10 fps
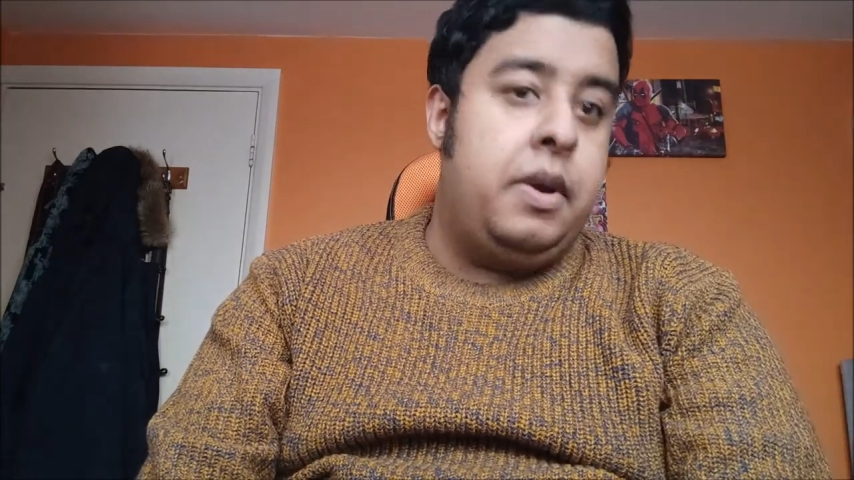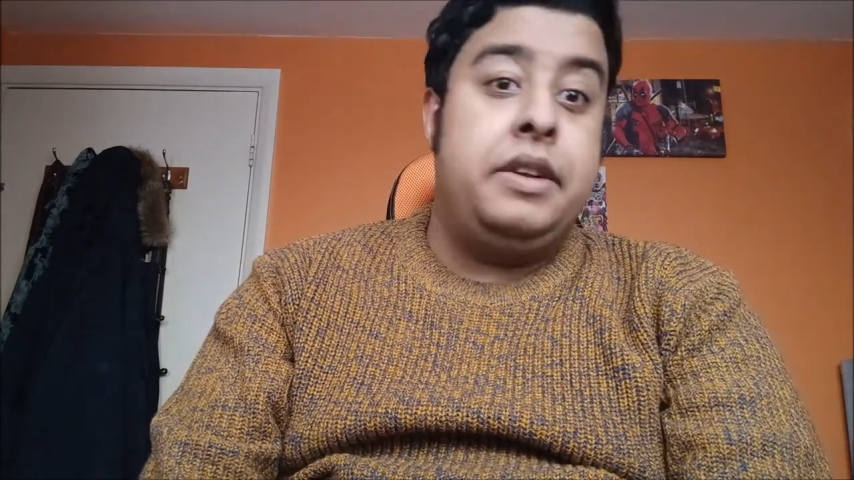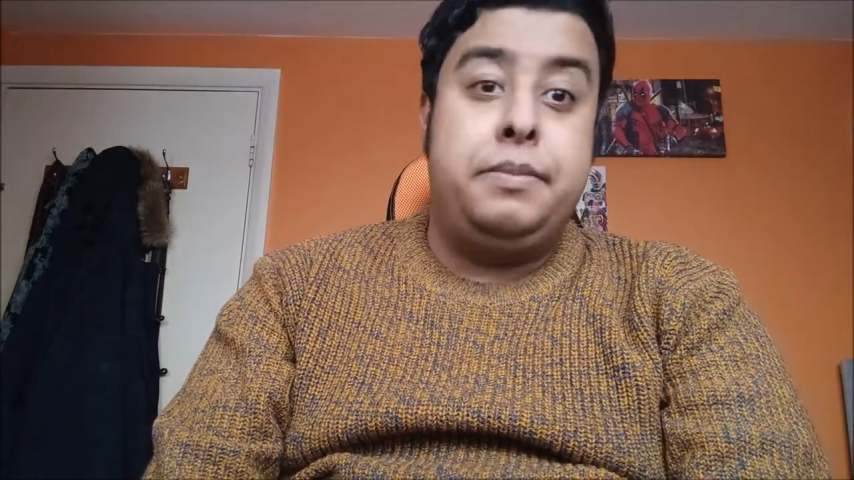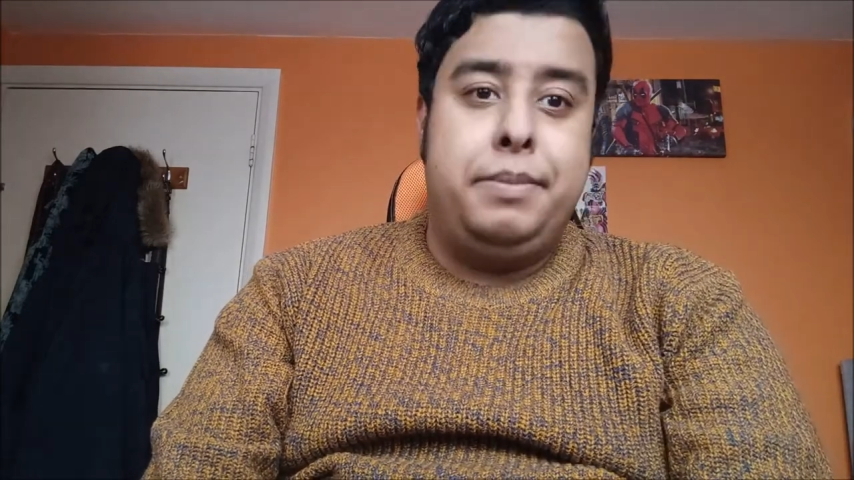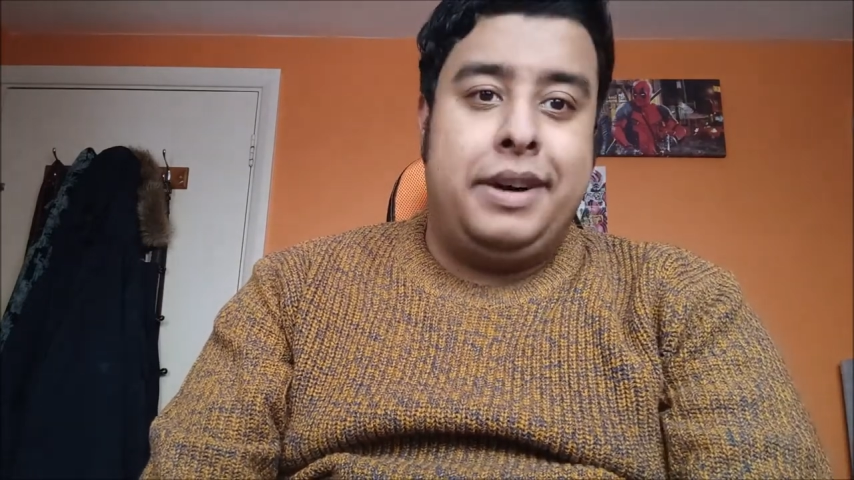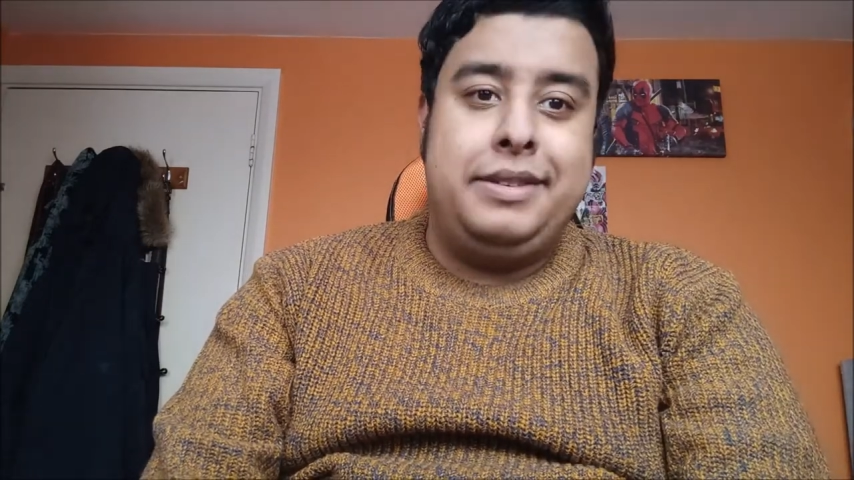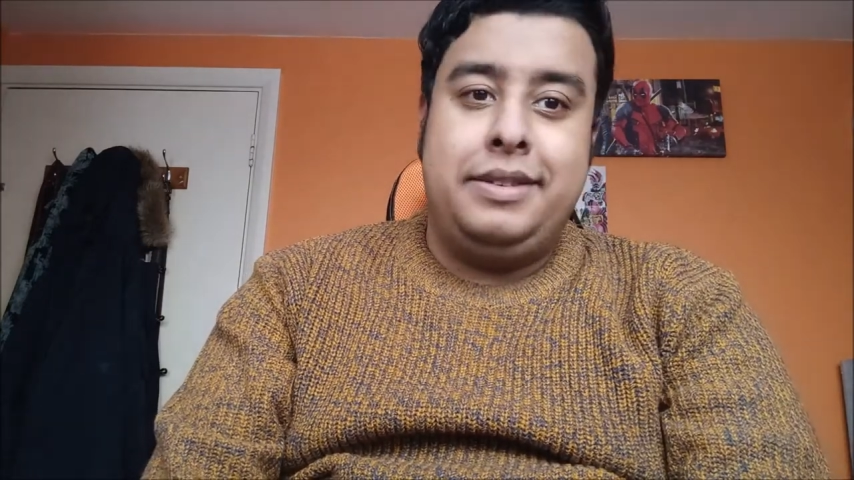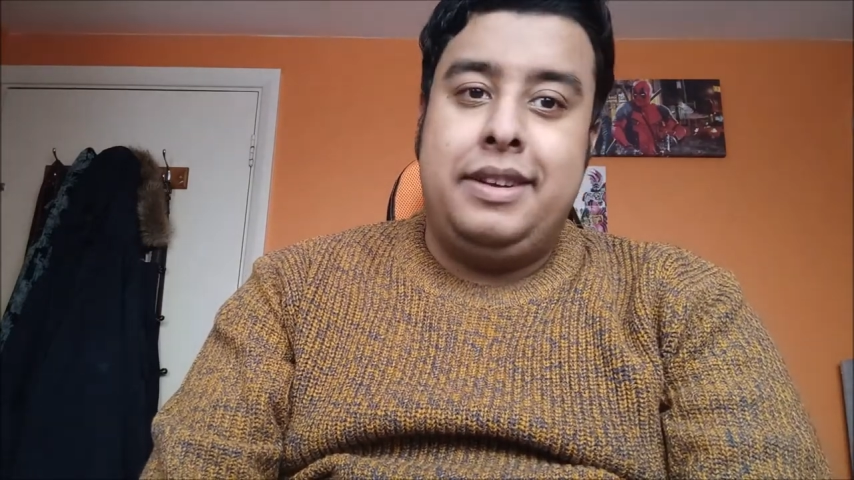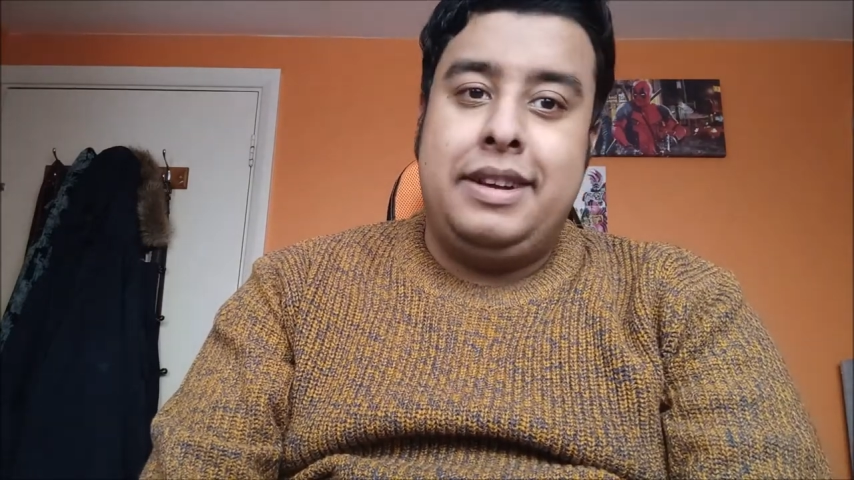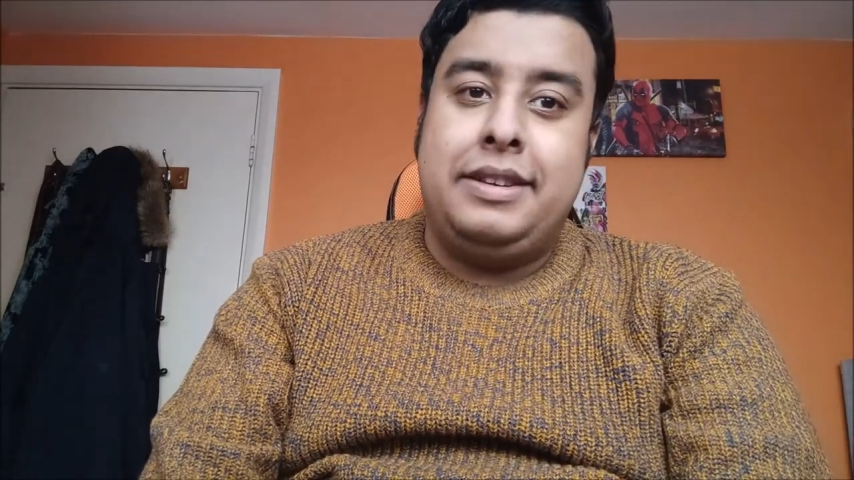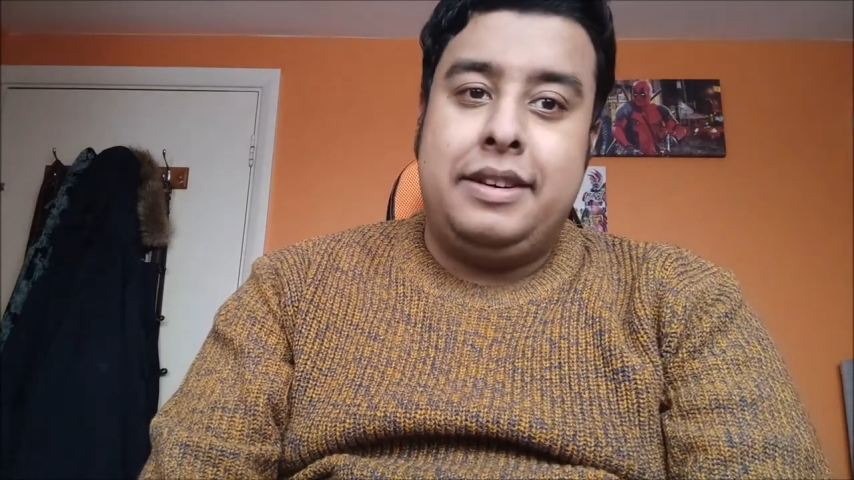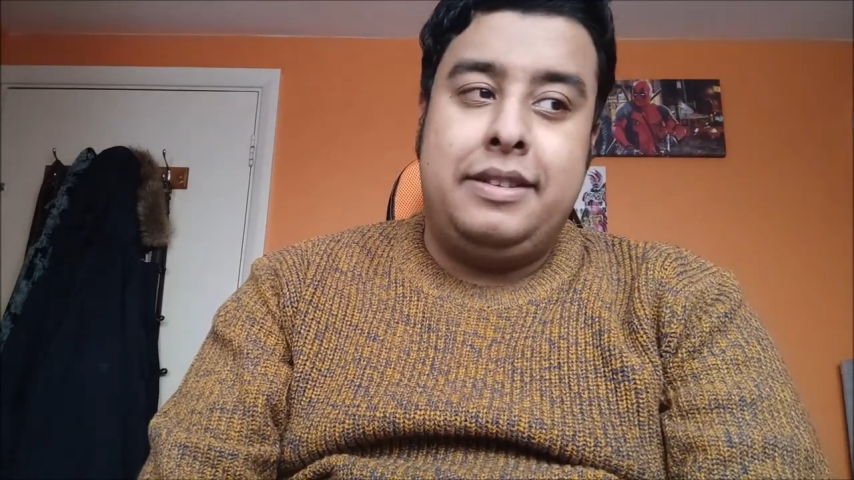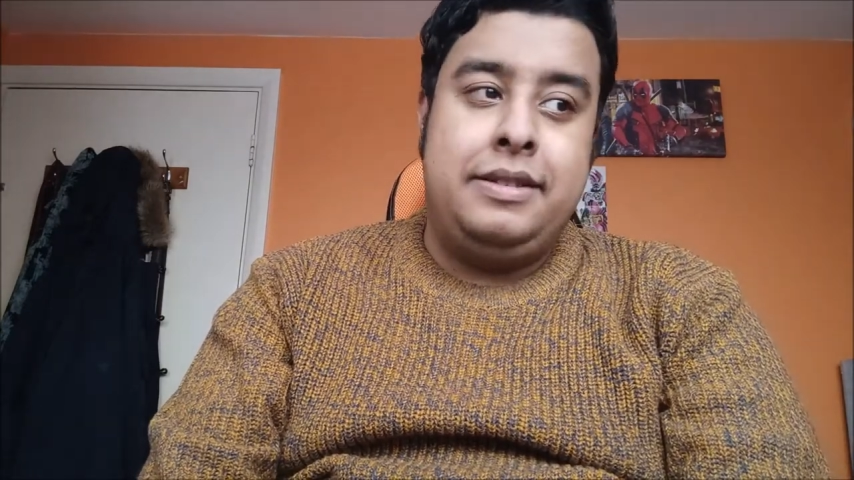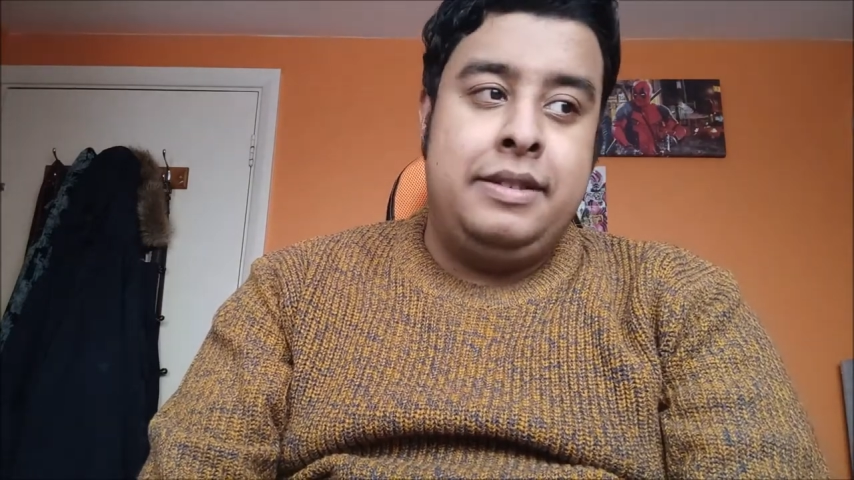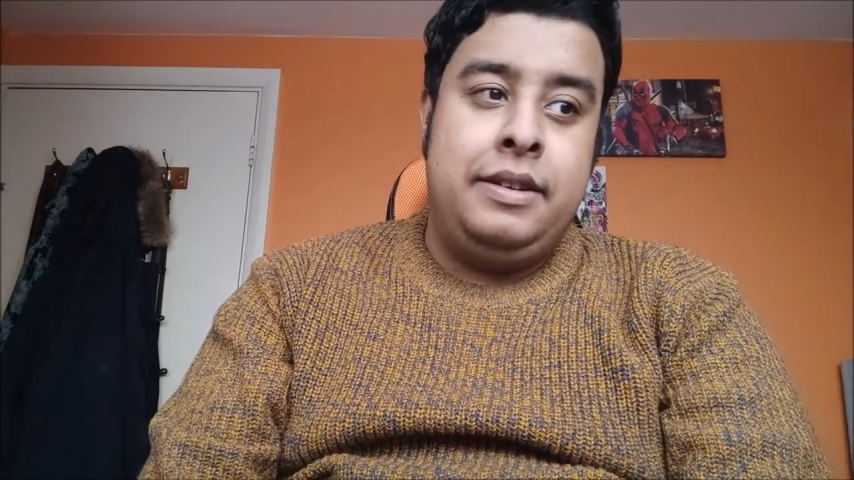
random bundle I got,